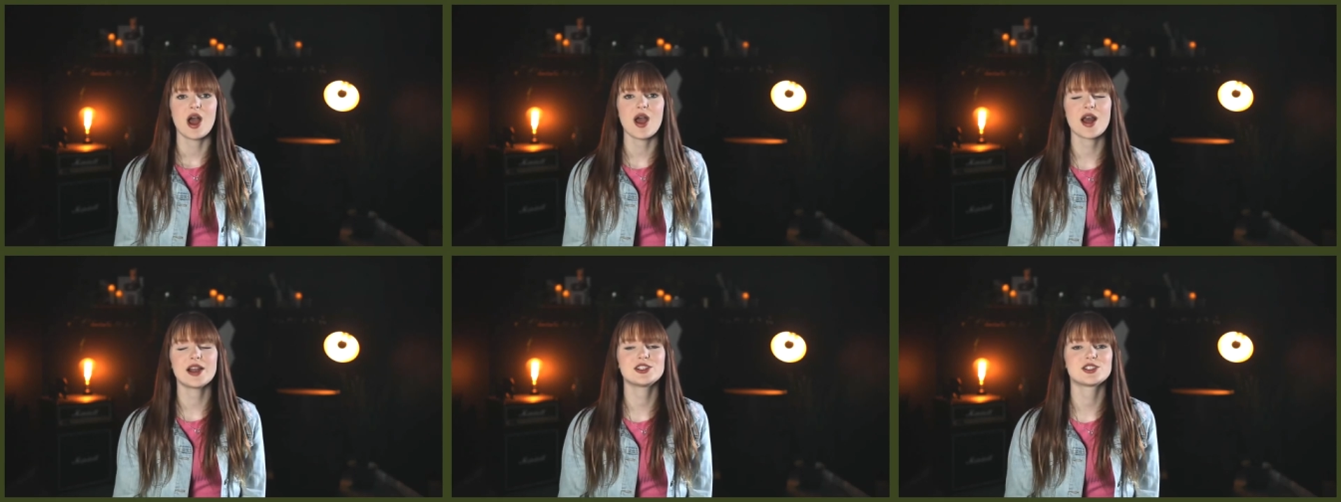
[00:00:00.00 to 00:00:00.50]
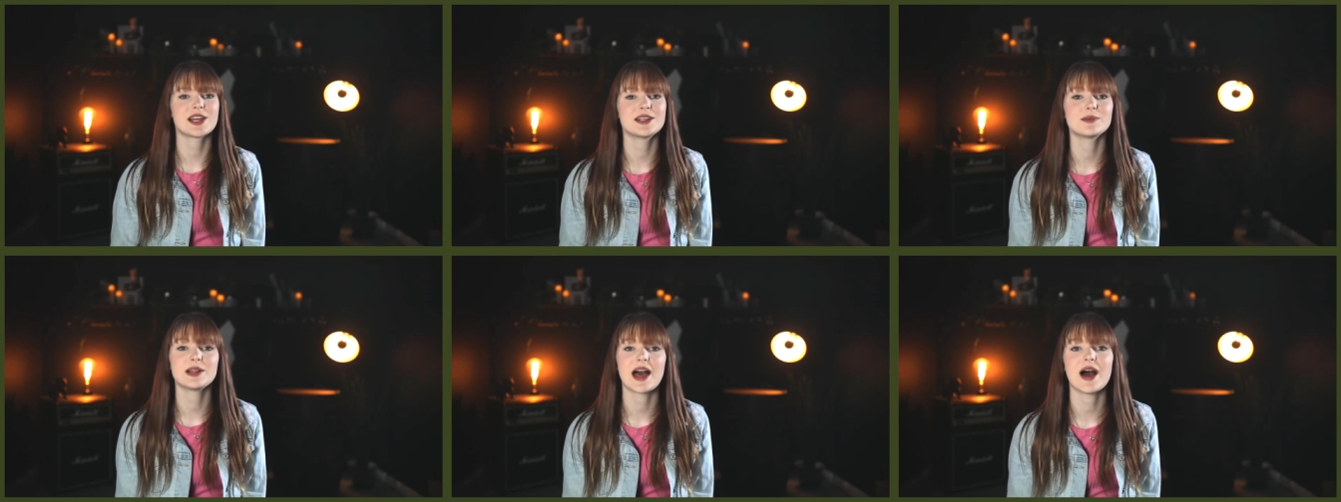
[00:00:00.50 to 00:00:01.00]
Early
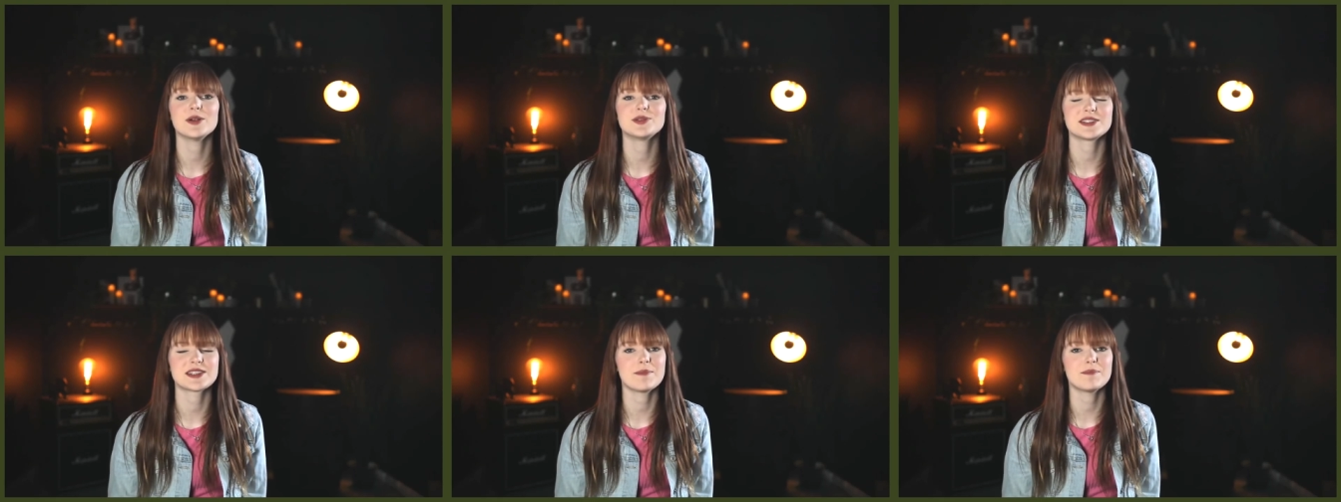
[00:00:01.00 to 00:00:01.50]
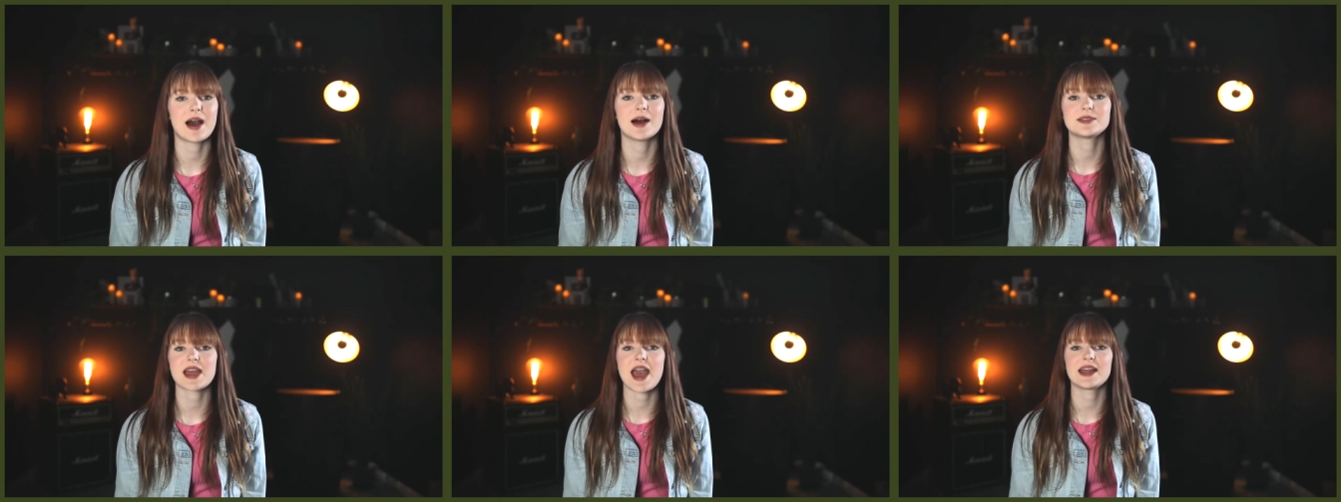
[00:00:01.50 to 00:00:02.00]
training will help to stamp
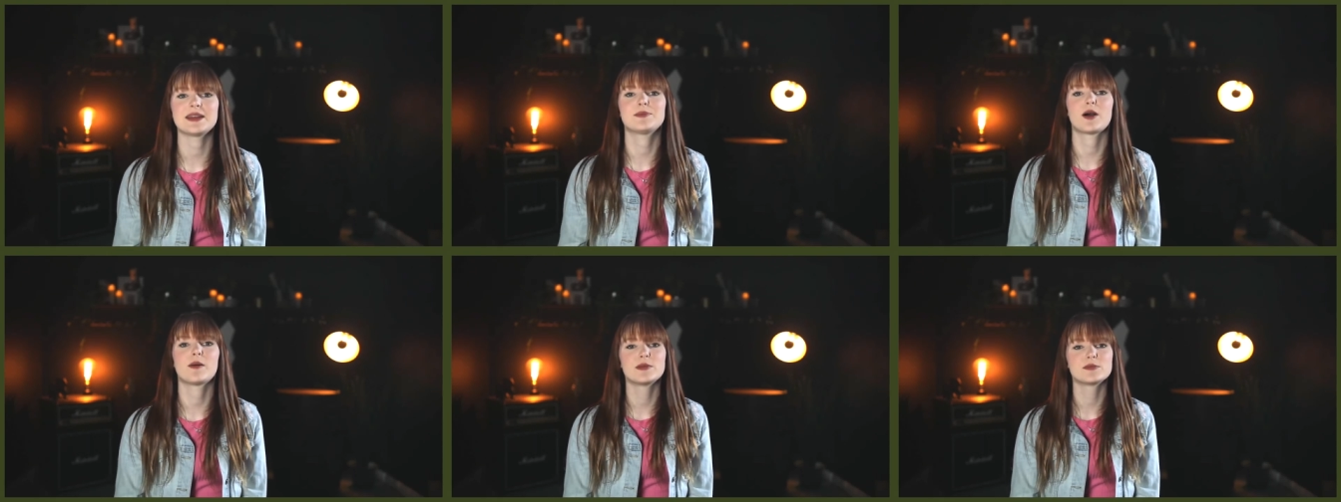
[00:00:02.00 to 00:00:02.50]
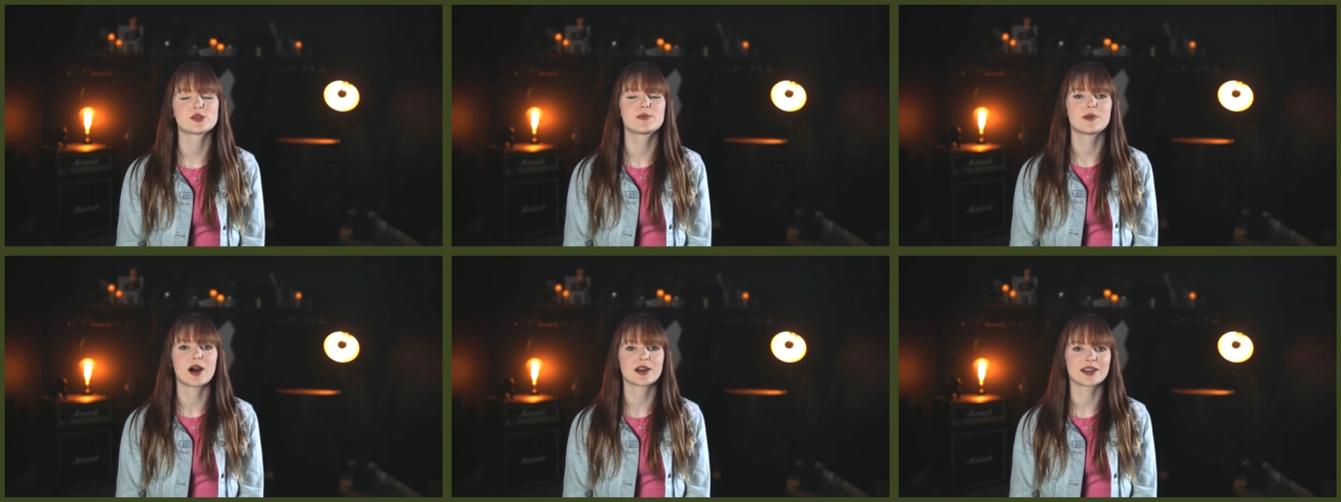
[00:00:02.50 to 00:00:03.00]
out any problems with
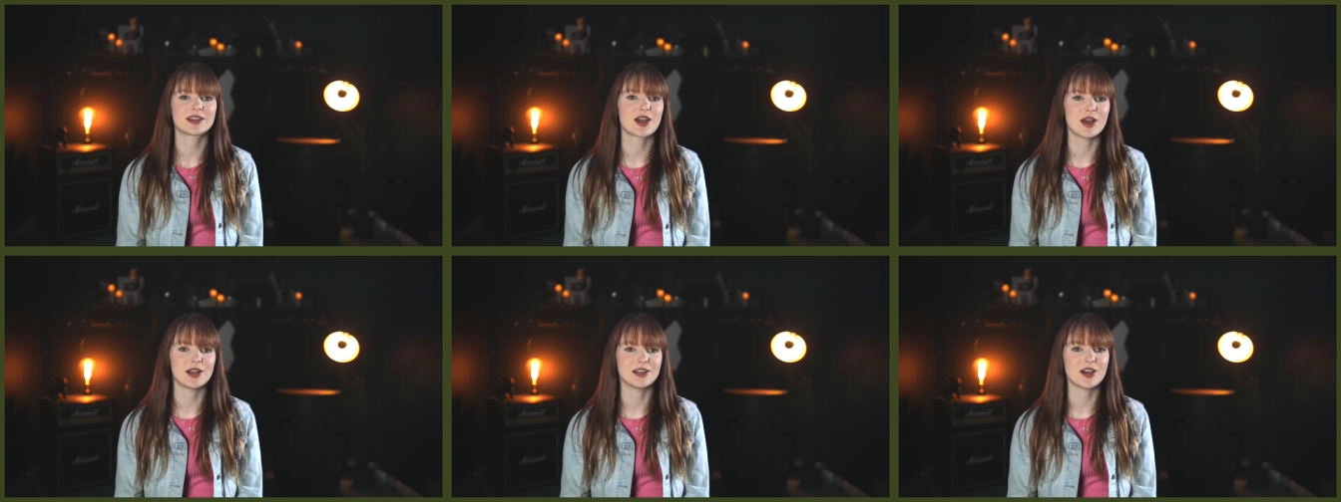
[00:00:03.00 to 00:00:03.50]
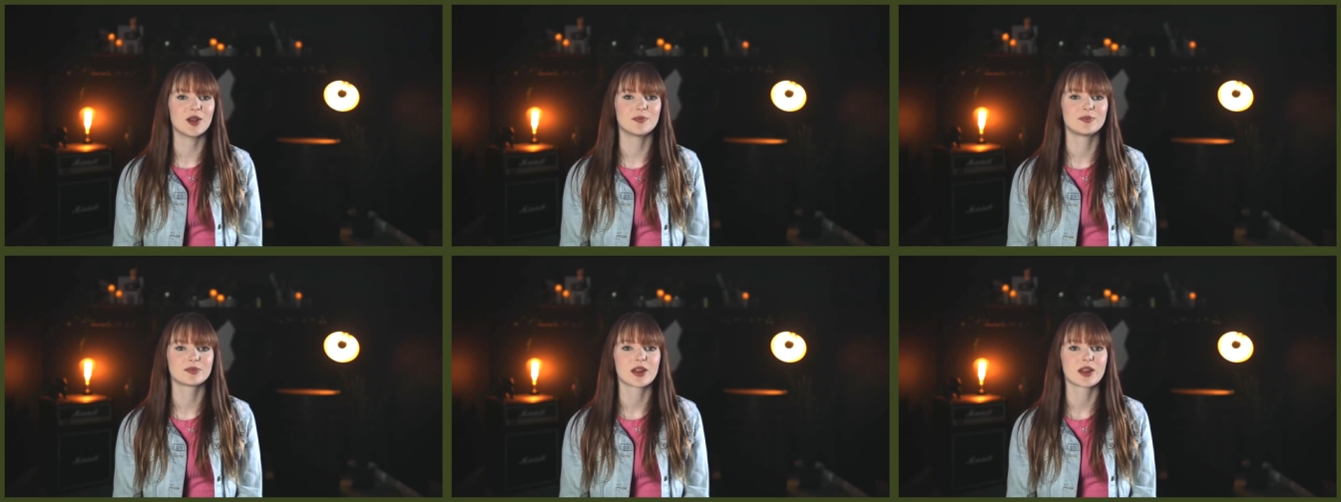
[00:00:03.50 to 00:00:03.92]
barking early on.